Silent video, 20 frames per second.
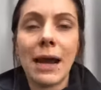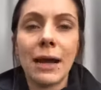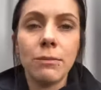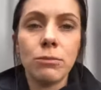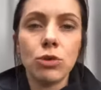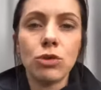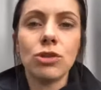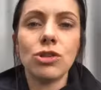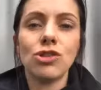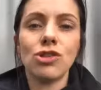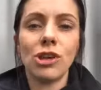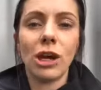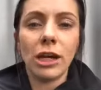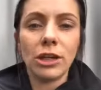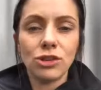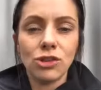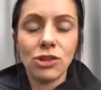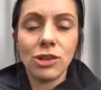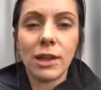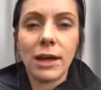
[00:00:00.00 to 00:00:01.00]
able to
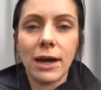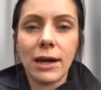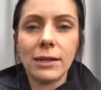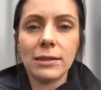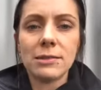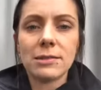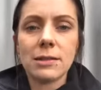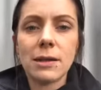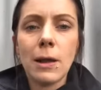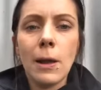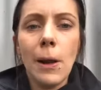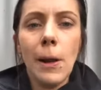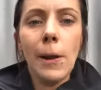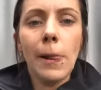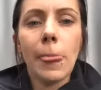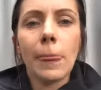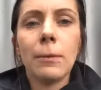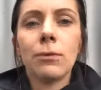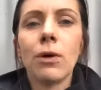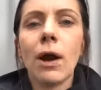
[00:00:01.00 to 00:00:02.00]
change that,
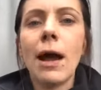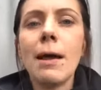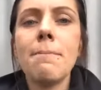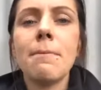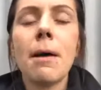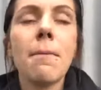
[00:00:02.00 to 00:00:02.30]
right?